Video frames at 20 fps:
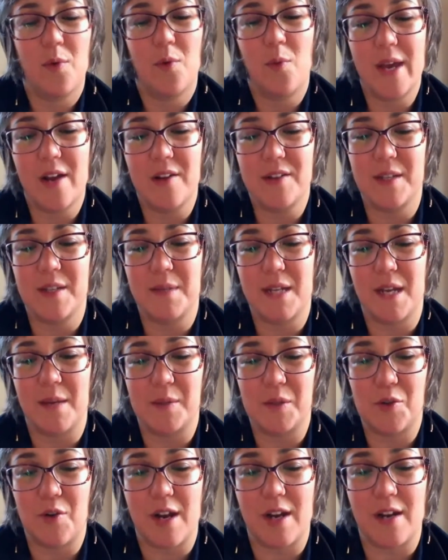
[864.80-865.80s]
We are
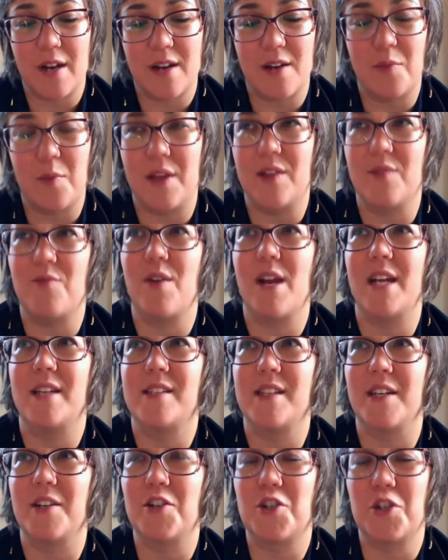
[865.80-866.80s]
sometimes credited with
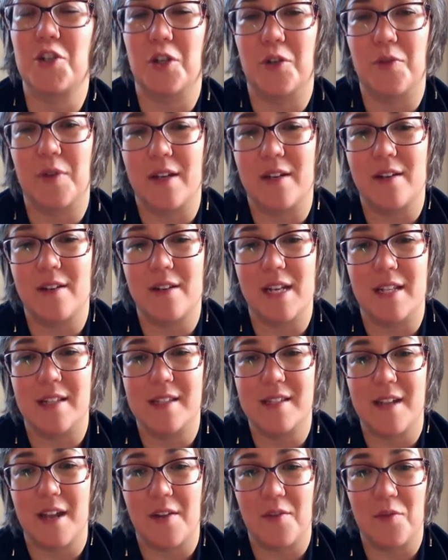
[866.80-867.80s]
raising children
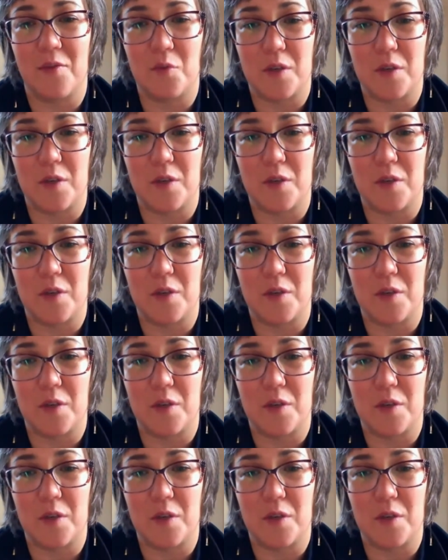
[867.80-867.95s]
instead of